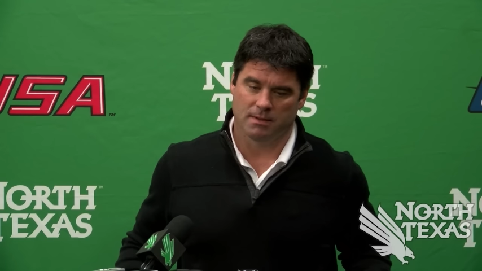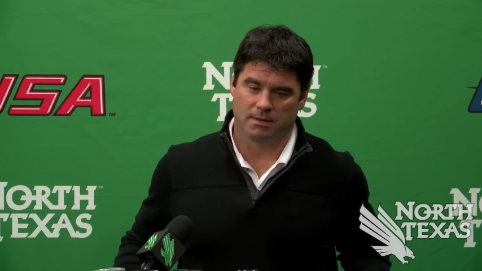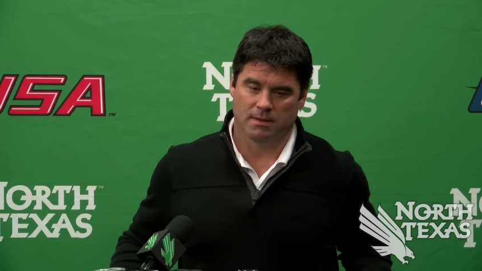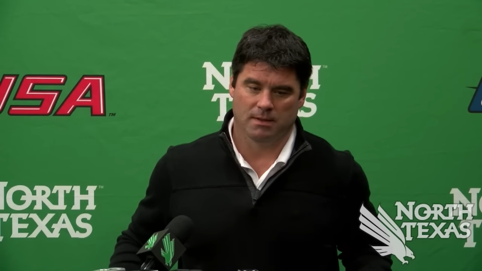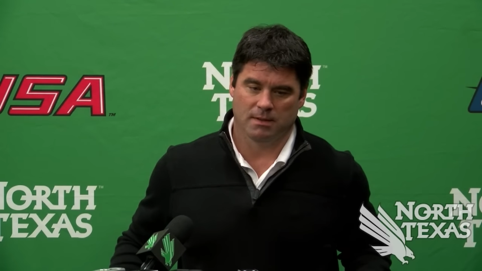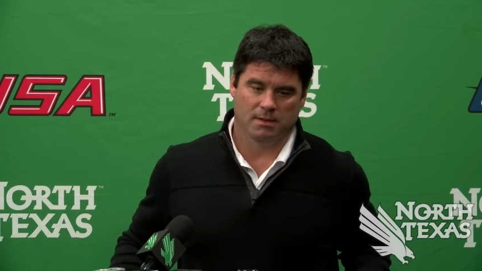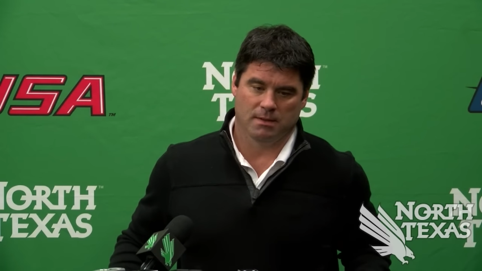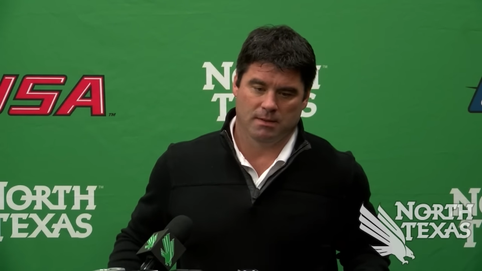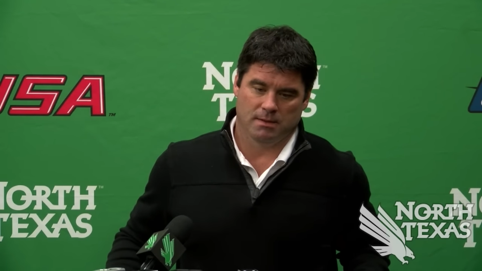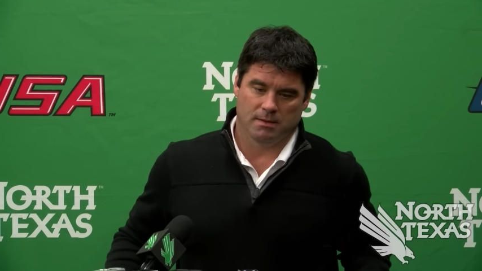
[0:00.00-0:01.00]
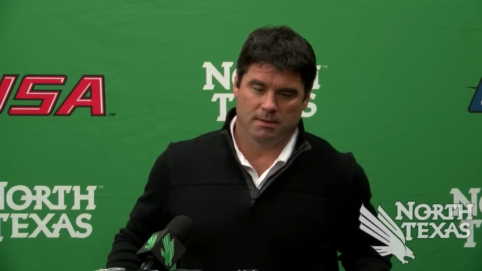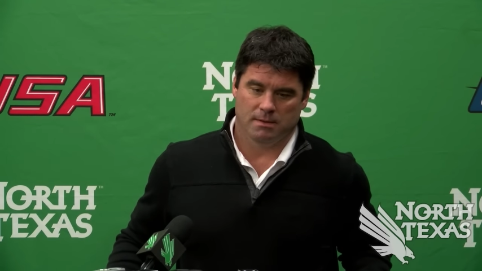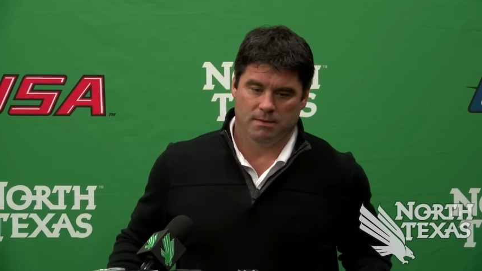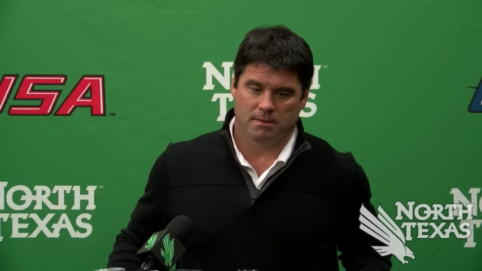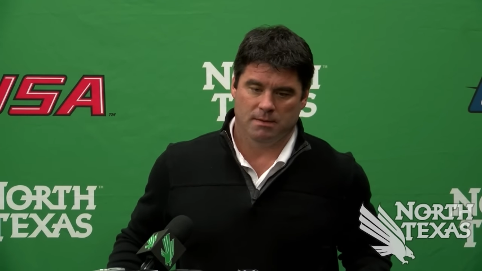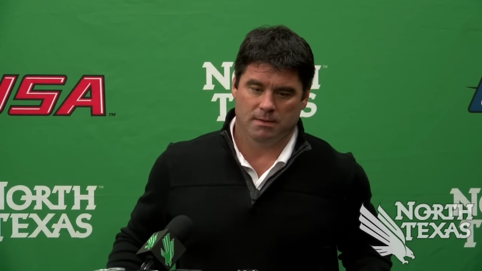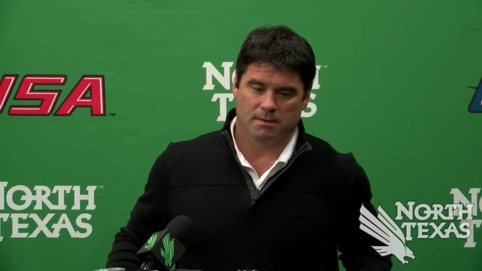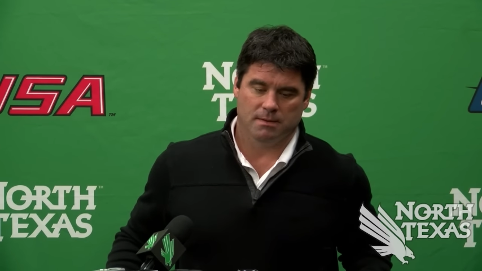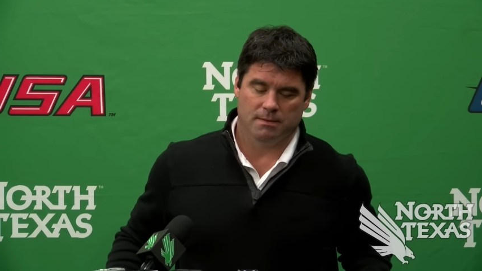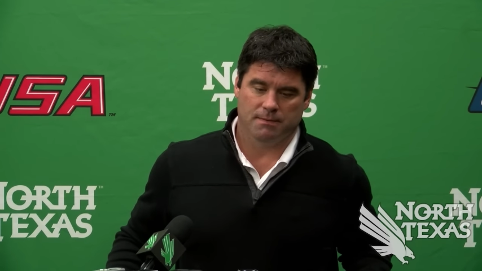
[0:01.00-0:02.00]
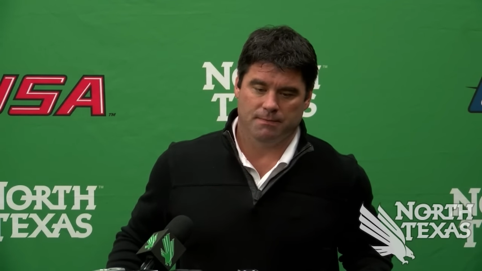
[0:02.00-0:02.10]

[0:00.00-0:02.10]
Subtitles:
Nobody speaks.